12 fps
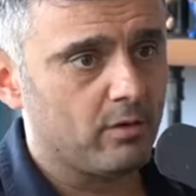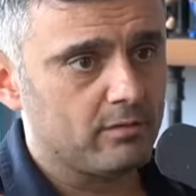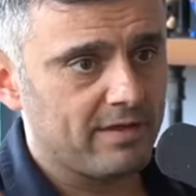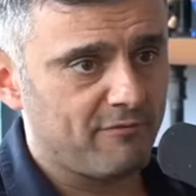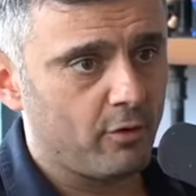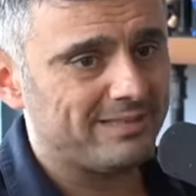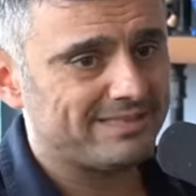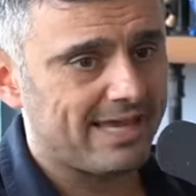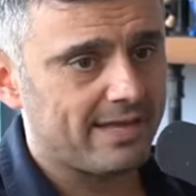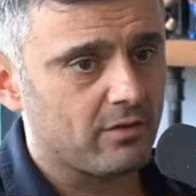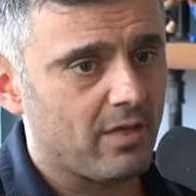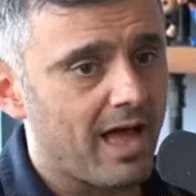they've heard me say
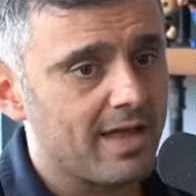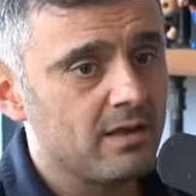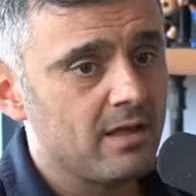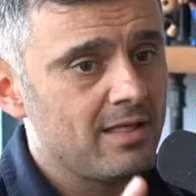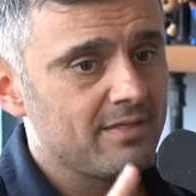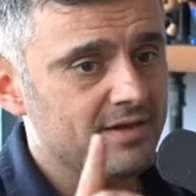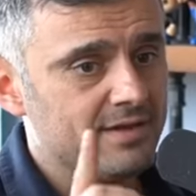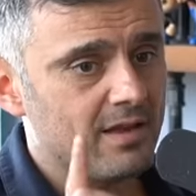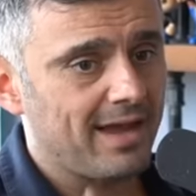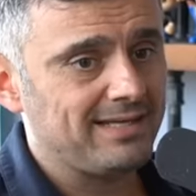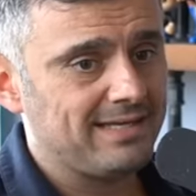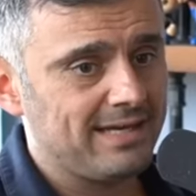it a lot. The
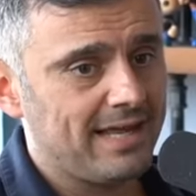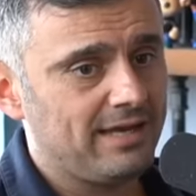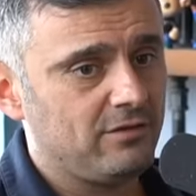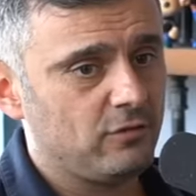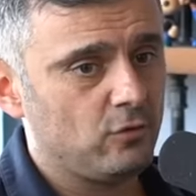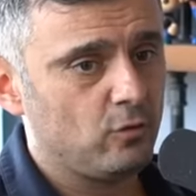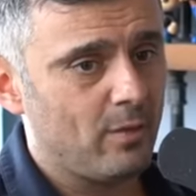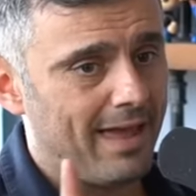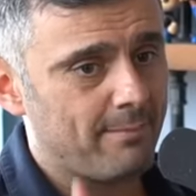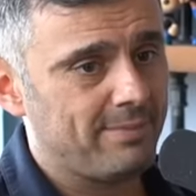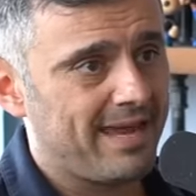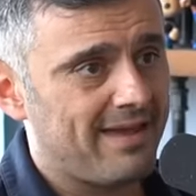1982
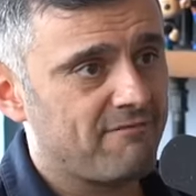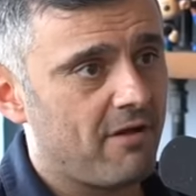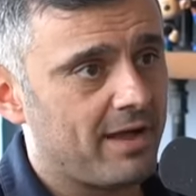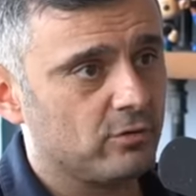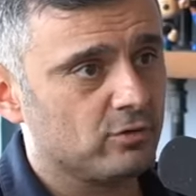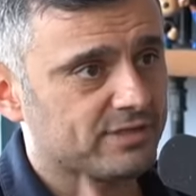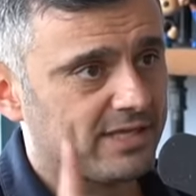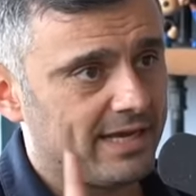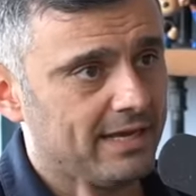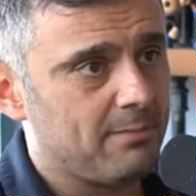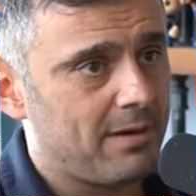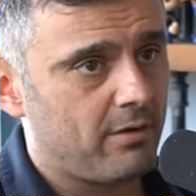NBA Finals
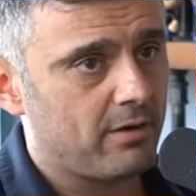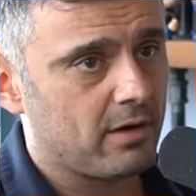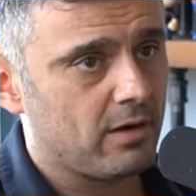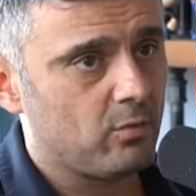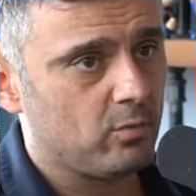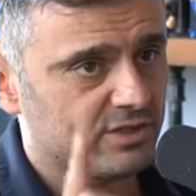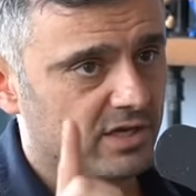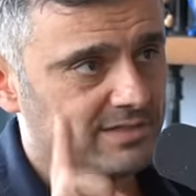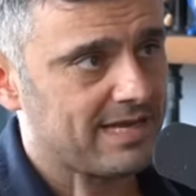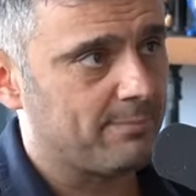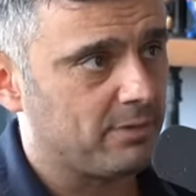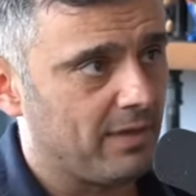in America was on
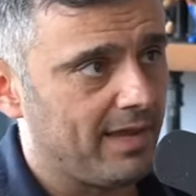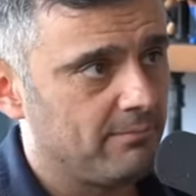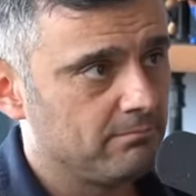tape delay.